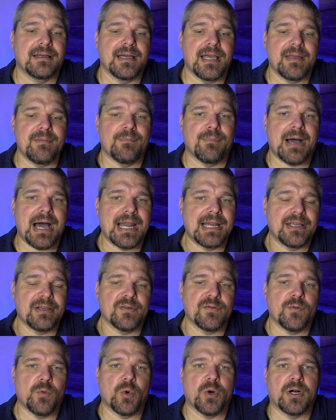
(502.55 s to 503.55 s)
a body
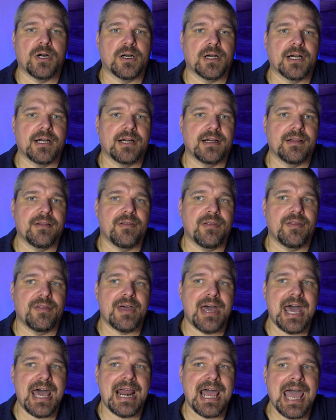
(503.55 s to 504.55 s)
of work
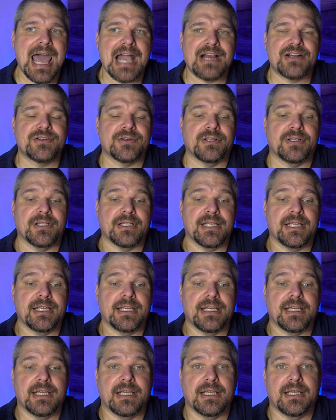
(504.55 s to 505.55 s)
that
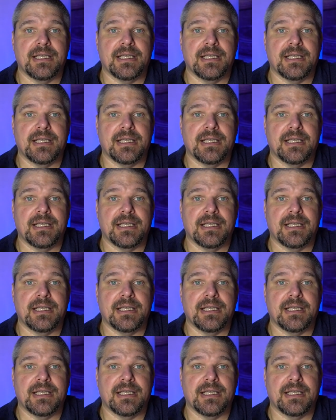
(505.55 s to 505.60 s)
actually